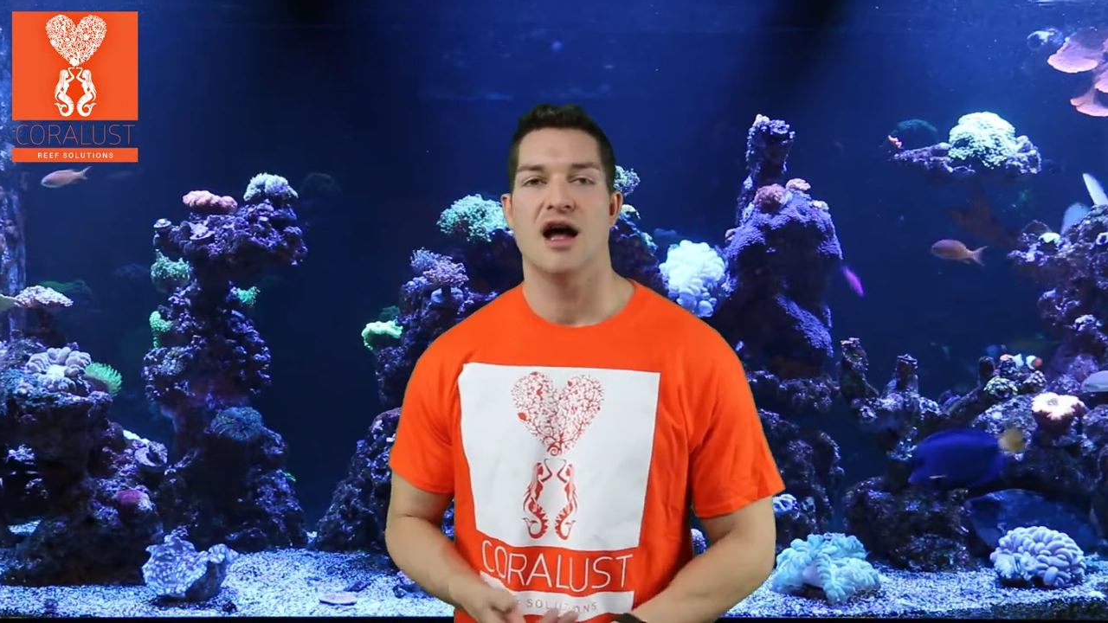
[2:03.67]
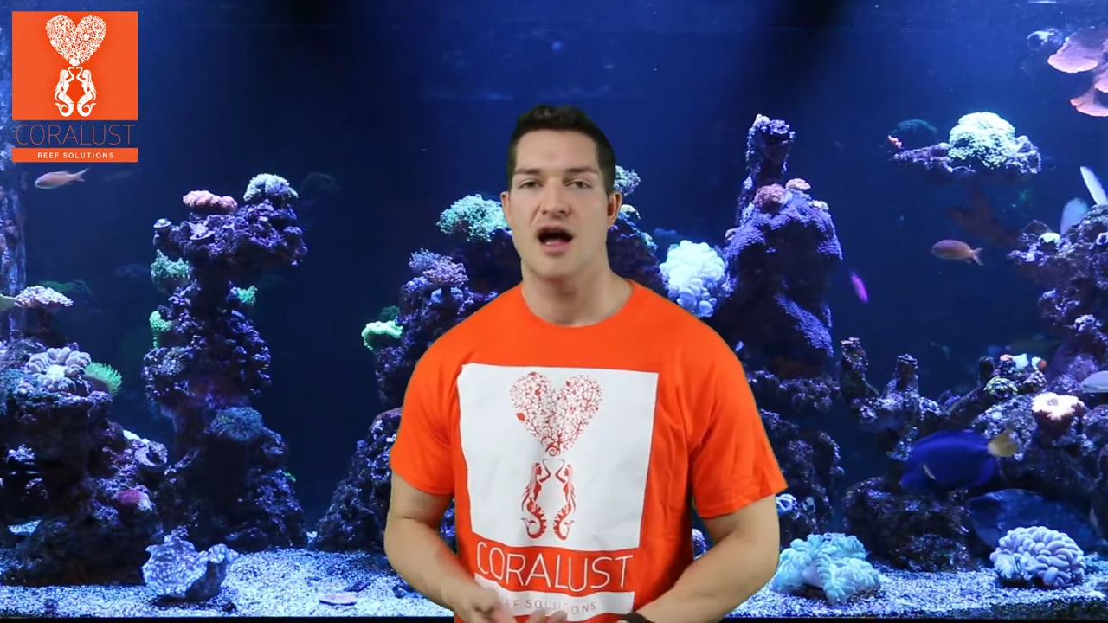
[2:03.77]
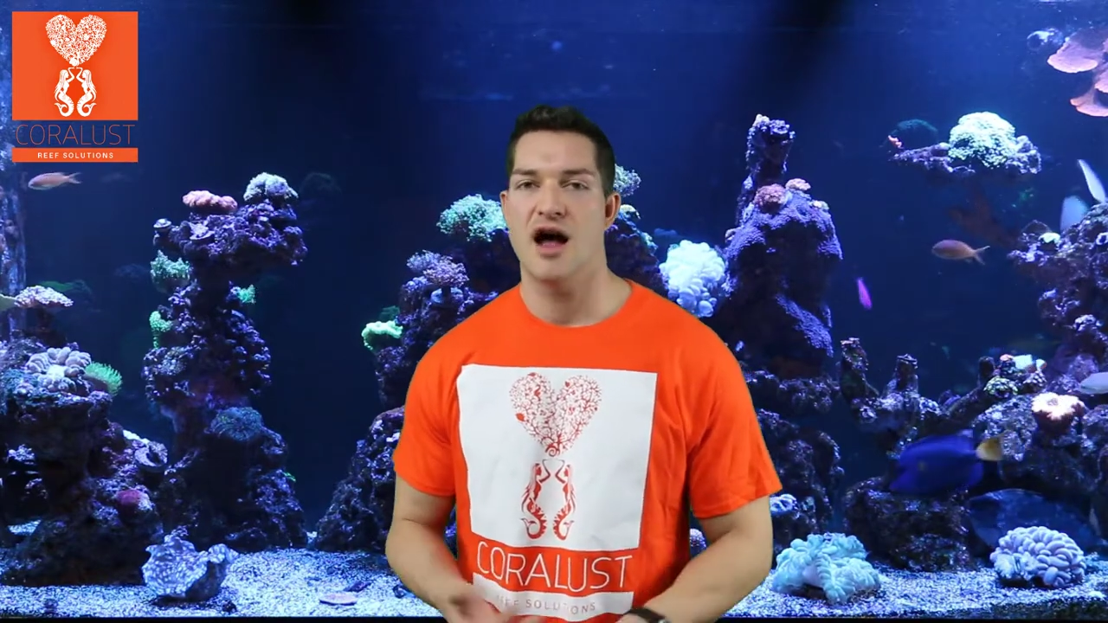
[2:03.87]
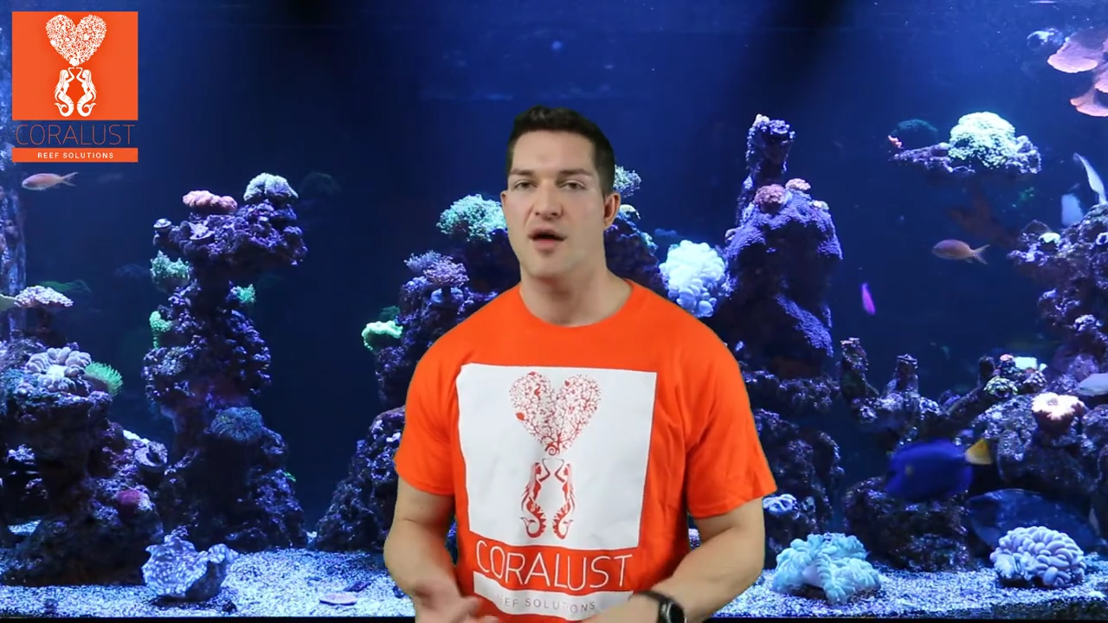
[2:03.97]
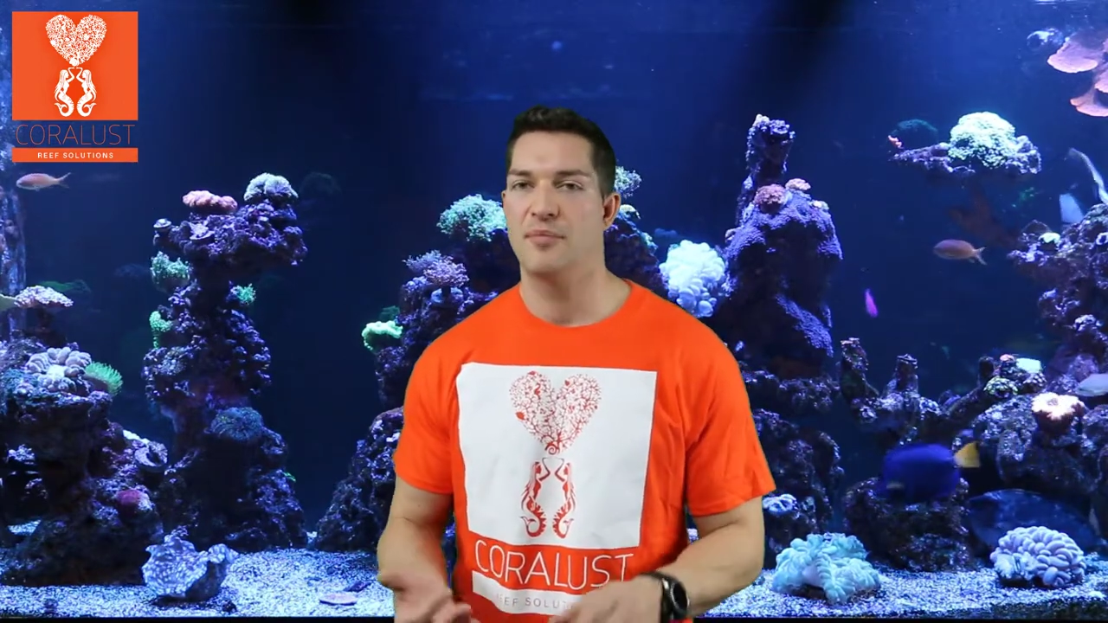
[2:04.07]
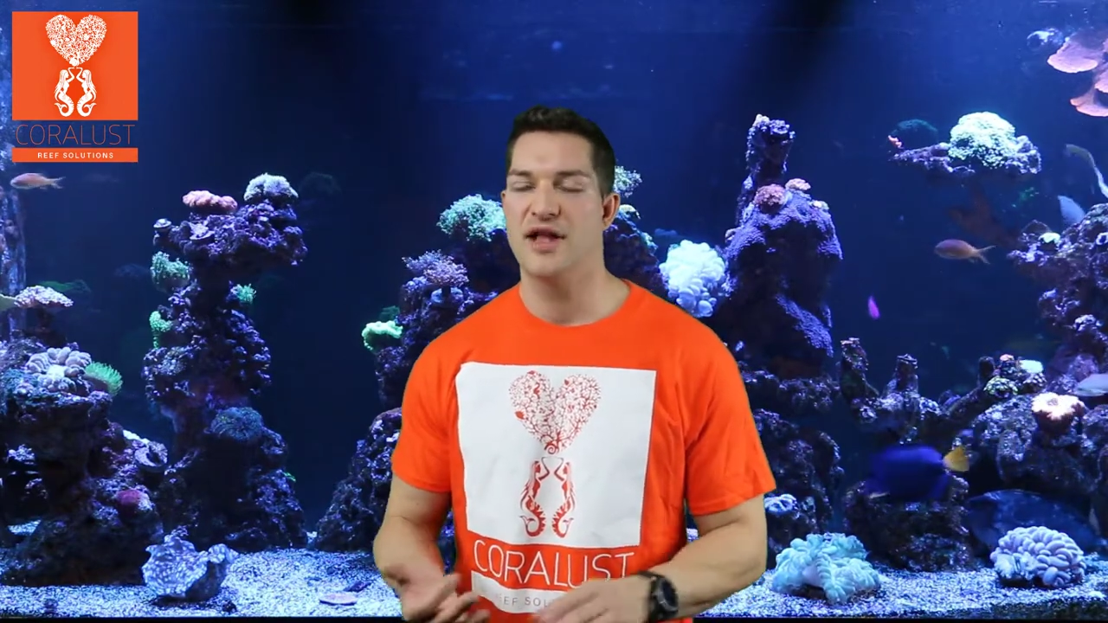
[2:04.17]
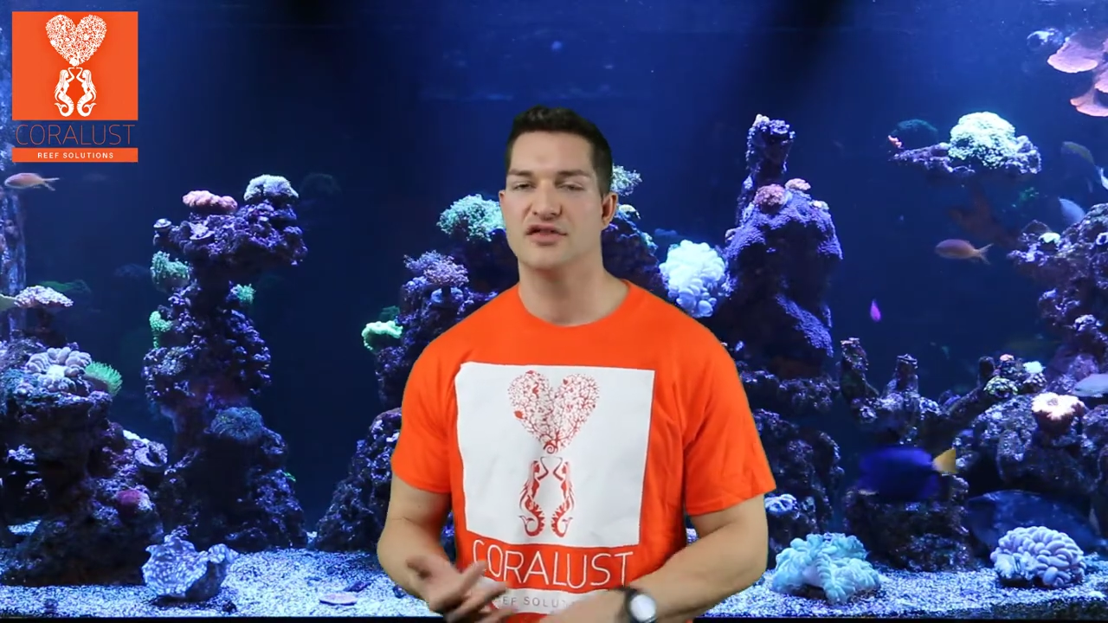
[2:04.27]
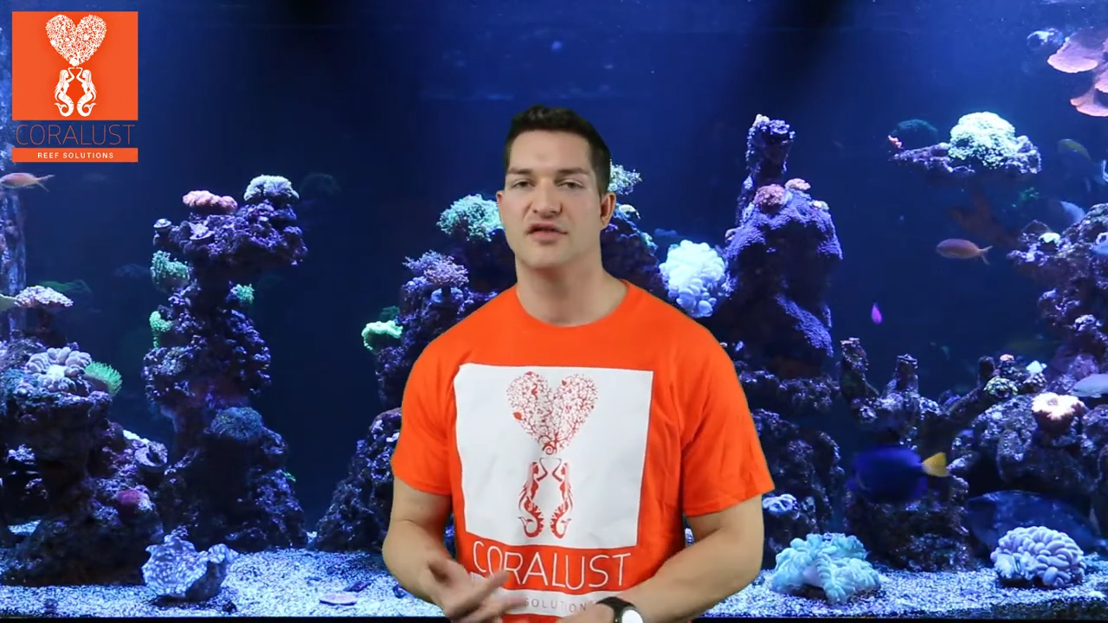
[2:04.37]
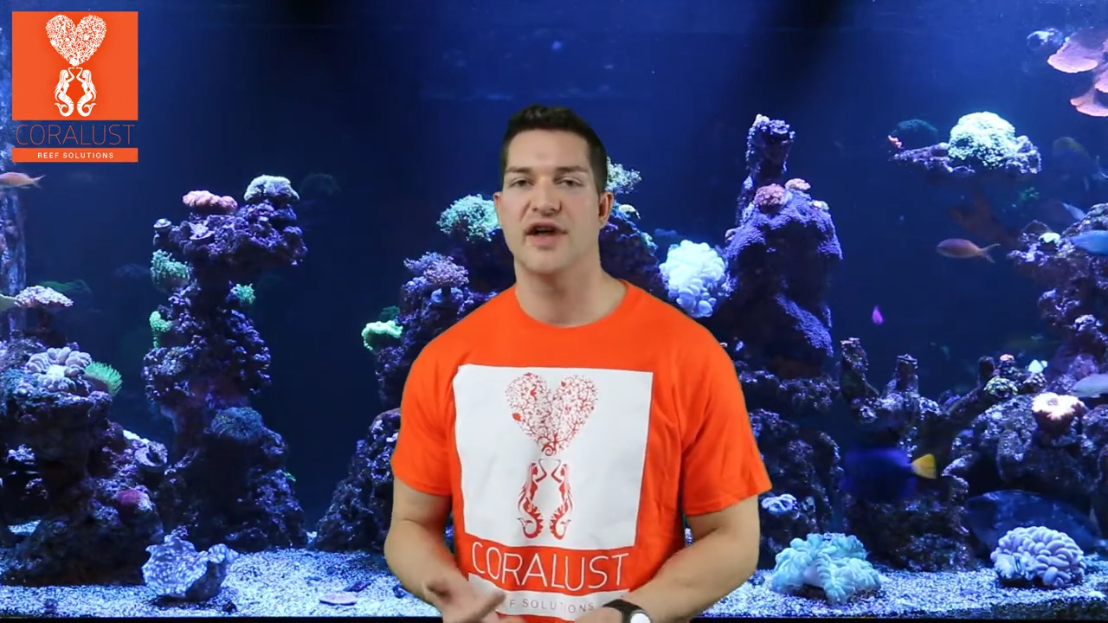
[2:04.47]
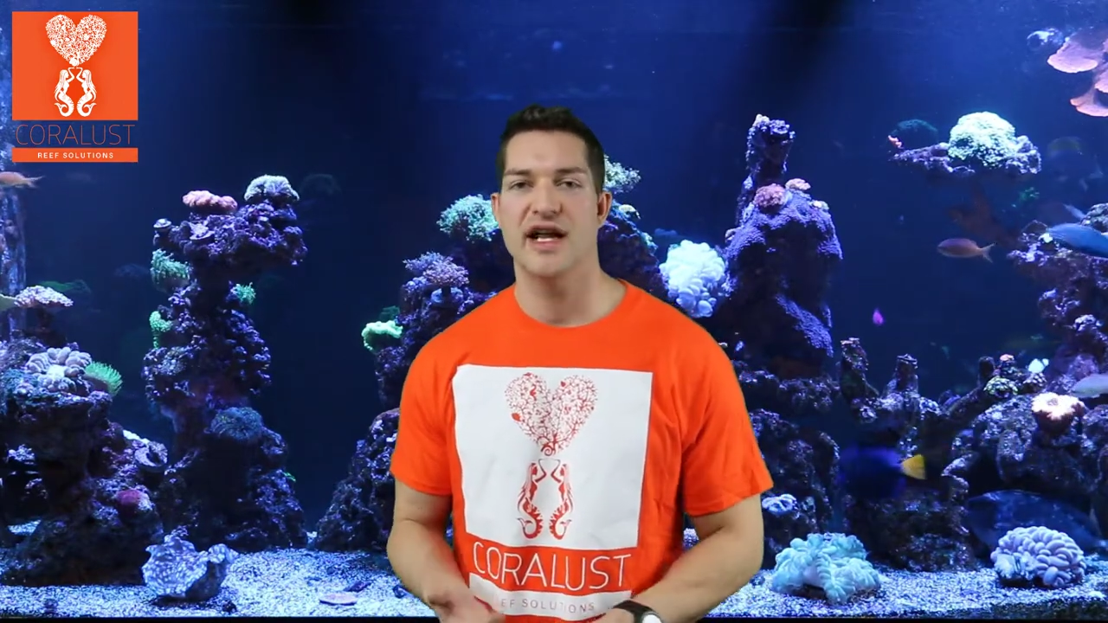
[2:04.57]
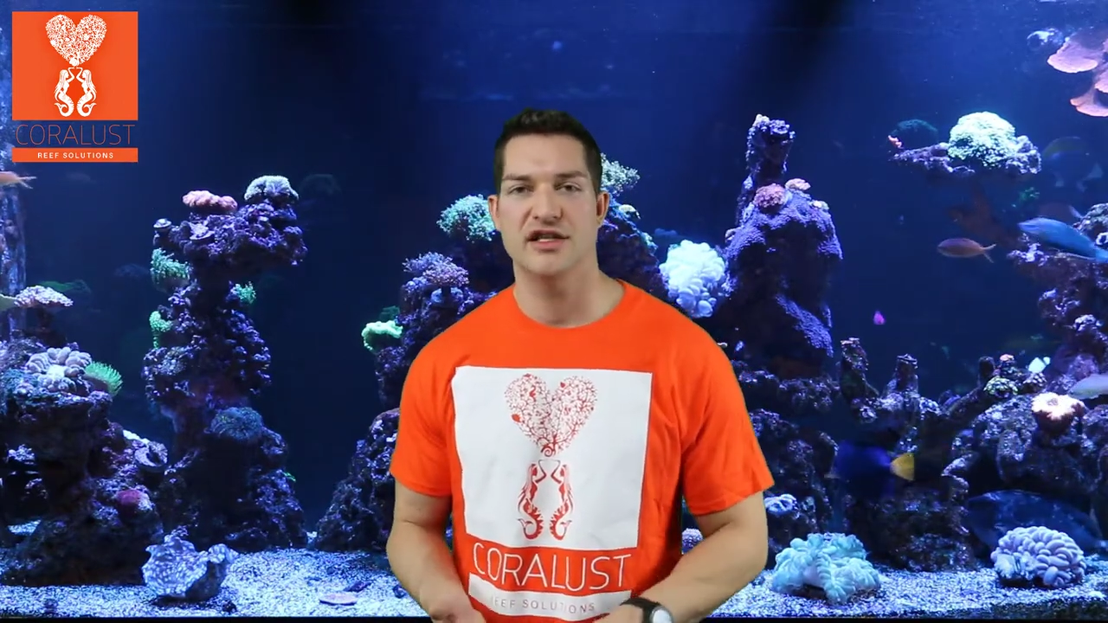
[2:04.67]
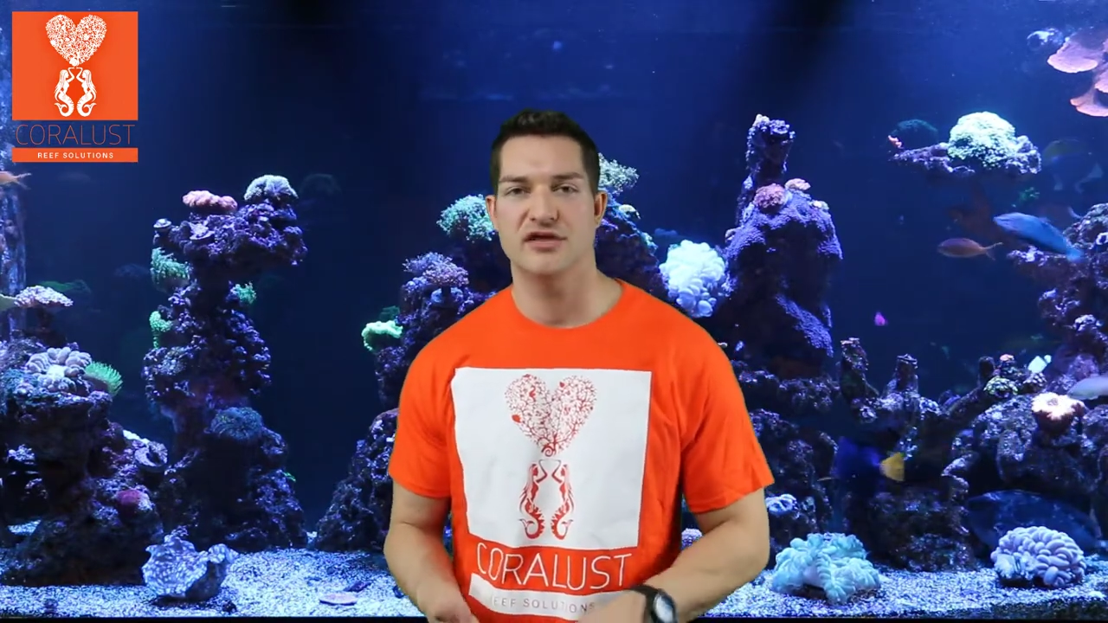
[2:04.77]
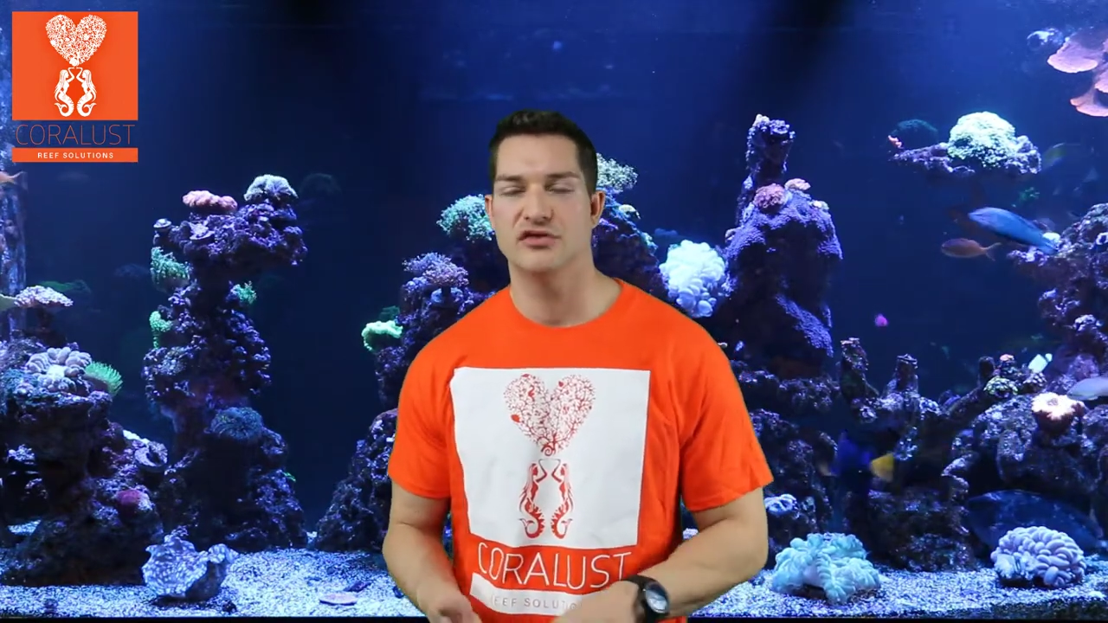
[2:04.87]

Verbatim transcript: Pennsylvania,